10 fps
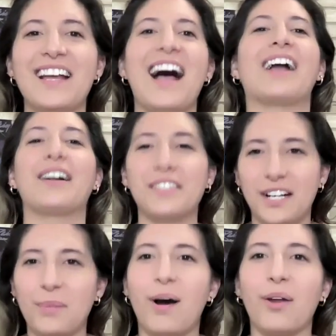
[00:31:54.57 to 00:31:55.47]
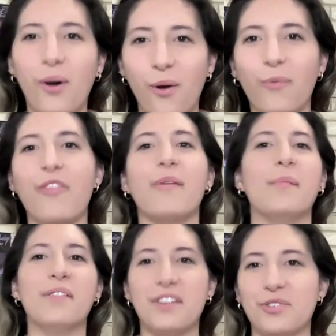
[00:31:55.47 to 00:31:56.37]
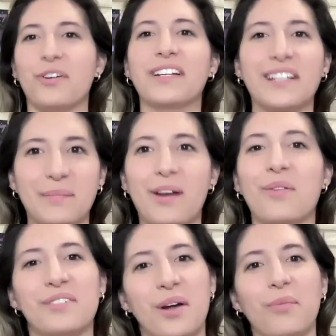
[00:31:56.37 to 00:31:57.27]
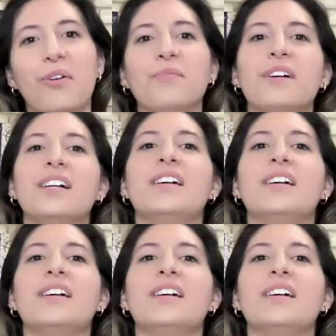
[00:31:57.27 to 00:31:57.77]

I got to take a bottle home with me, but then drink it in my hotel room.